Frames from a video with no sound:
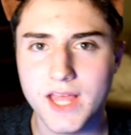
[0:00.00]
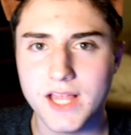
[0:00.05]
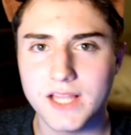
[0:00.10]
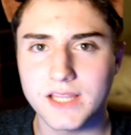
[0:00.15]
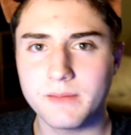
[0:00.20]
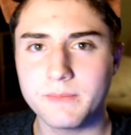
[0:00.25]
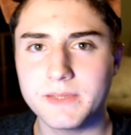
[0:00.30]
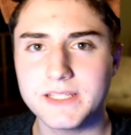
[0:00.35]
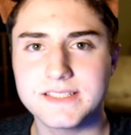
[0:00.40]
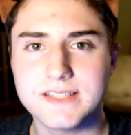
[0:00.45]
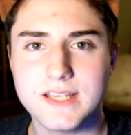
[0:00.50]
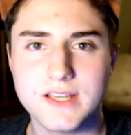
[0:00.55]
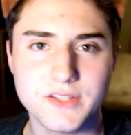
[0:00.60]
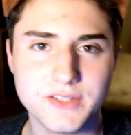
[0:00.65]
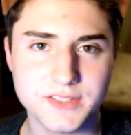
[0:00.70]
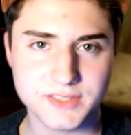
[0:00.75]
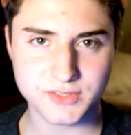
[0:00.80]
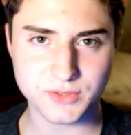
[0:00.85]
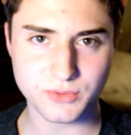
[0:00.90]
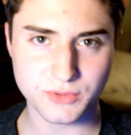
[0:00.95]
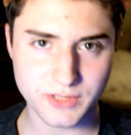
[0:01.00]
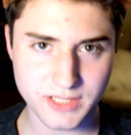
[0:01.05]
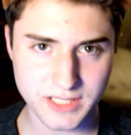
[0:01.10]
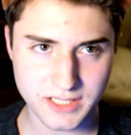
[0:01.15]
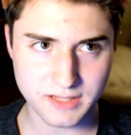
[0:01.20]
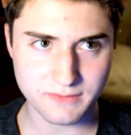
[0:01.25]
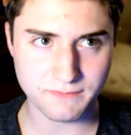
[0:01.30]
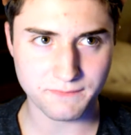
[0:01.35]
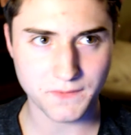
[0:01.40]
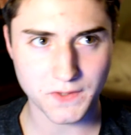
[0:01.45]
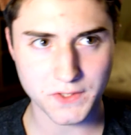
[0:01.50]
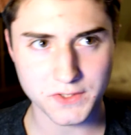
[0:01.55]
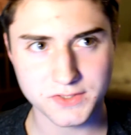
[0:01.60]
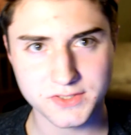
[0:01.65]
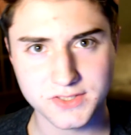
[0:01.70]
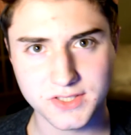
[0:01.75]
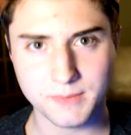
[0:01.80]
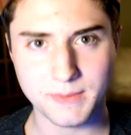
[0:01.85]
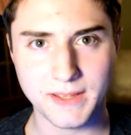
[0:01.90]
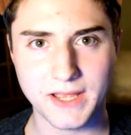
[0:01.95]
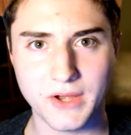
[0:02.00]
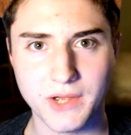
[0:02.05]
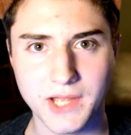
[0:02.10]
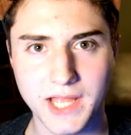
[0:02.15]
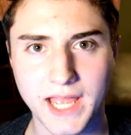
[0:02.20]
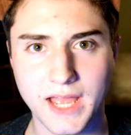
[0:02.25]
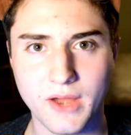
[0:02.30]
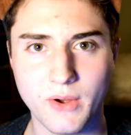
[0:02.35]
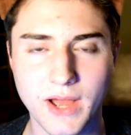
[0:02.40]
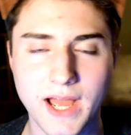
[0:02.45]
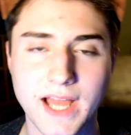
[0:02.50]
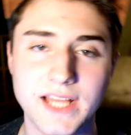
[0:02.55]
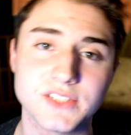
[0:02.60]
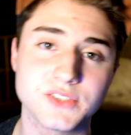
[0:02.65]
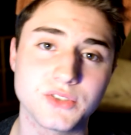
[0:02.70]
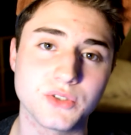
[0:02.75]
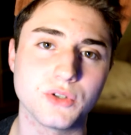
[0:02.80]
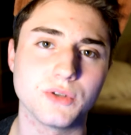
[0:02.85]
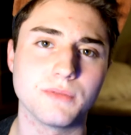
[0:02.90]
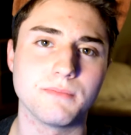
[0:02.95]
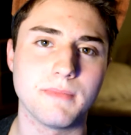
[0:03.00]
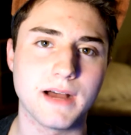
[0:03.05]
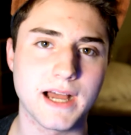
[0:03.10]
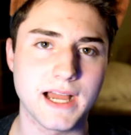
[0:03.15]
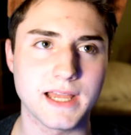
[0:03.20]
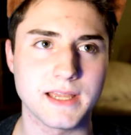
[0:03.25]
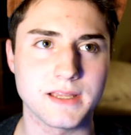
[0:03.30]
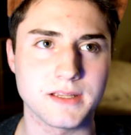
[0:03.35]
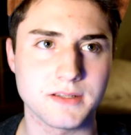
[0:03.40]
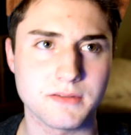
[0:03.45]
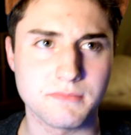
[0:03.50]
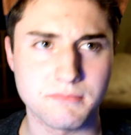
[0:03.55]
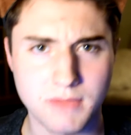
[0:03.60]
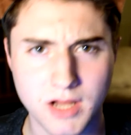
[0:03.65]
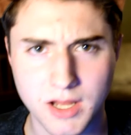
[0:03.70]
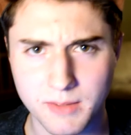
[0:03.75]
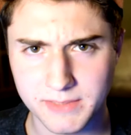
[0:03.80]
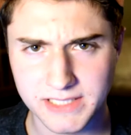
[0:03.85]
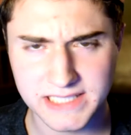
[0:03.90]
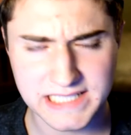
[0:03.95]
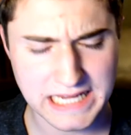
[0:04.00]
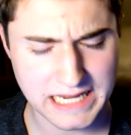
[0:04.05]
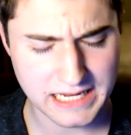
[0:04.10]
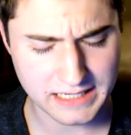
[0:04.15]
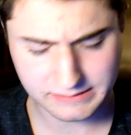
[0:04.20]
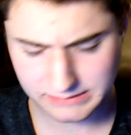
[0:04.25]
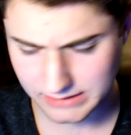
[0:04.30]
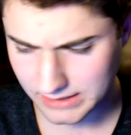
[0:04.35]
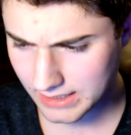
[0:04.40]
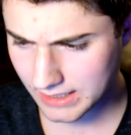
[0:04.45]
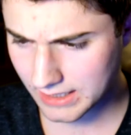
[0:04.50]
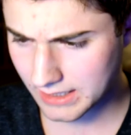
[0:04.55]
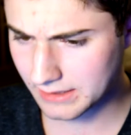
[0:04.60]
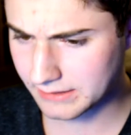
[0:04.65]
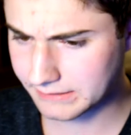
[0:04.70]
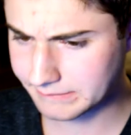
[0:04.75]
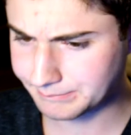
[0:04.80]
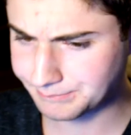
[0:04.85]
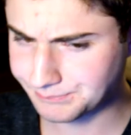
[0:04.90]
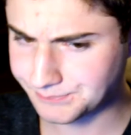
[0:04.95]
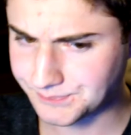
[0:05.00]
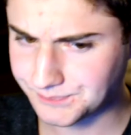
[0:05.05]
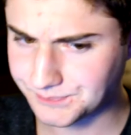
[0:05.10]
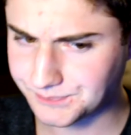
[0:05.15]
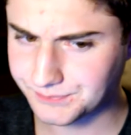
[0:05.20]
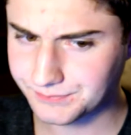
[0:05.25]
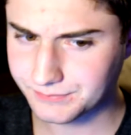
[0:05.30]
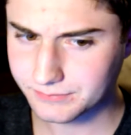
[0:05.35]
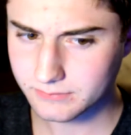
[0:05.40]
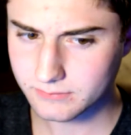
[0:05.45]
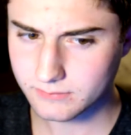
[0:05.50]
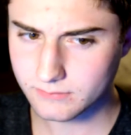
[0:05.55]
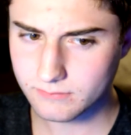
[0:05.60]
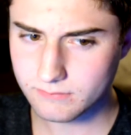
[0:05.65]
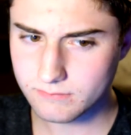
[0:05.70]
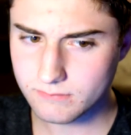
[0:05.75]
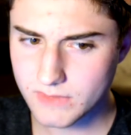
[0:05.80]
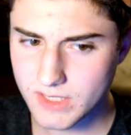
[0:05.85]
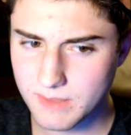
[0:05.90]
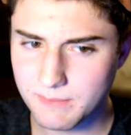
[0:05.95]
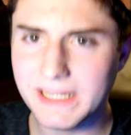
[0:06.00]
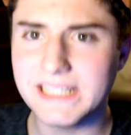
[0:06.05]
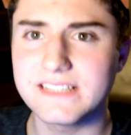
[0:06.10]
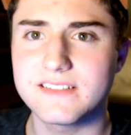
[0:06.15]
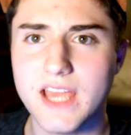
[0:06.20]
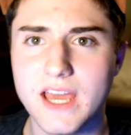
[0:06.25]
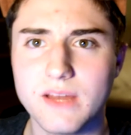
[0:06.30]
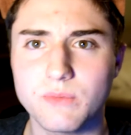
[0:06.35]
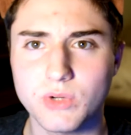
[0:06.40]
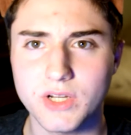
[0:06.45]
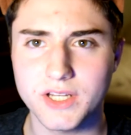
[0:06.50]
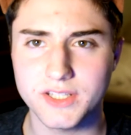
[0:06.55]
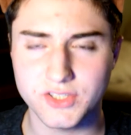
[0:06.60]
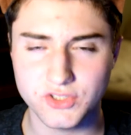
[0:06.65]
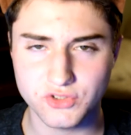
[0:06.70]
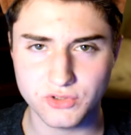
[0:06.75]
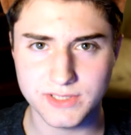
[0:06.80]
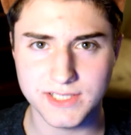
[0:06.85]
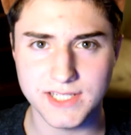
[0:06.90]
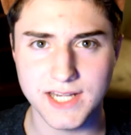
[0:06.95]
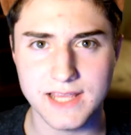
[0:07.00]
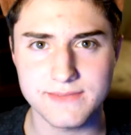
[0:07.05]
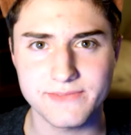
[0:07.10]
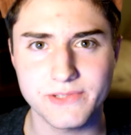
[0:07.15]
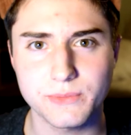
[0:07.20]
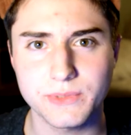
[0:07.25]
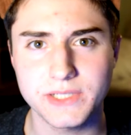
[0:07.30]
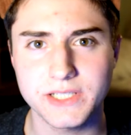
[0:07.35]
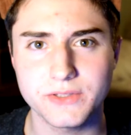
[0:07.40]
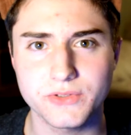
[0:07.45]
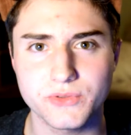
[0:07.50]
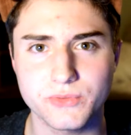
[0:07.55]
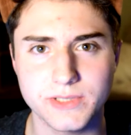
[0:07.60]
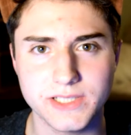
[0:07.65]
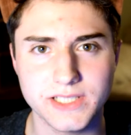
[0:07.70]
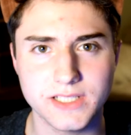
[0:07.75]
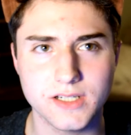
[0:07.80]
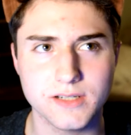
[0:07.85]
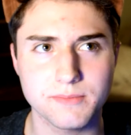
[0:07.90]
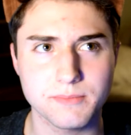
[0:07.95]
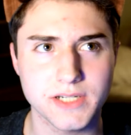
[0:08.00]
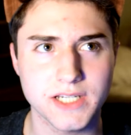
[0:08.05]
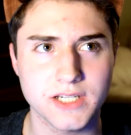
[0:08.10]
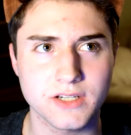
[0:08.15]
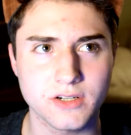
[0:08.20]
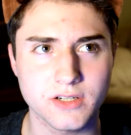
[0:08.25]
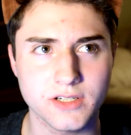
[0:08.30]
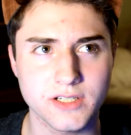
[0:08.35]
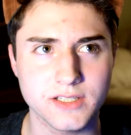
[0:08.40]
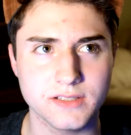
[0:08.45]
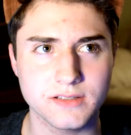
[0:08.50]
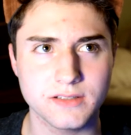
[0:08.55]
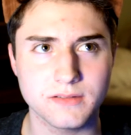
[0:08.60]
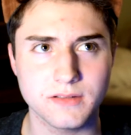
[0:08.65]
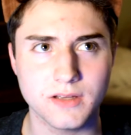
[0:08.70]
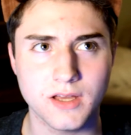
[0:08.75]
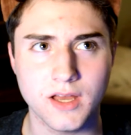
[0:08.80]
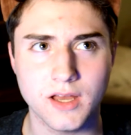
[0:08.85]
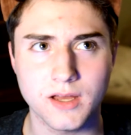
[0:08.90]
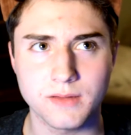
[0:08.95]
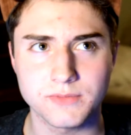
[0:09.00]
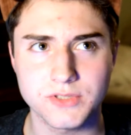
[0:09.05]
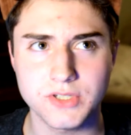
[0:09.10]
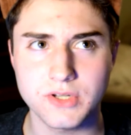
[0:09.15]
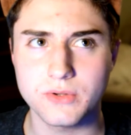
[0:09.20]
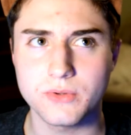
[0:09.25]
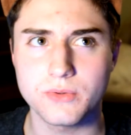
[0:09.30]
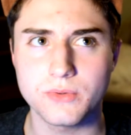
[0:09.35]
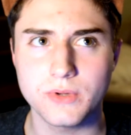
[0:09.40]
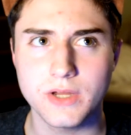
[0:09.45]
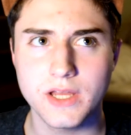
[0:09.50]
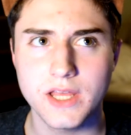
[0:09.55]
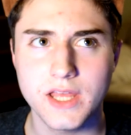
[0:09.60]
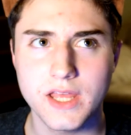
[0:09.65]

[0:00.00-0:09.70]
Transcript: let me tell the story first about how I told my mom and dad. Um, my dad wanted to join the Navy when he was really young, but he couldn't um, do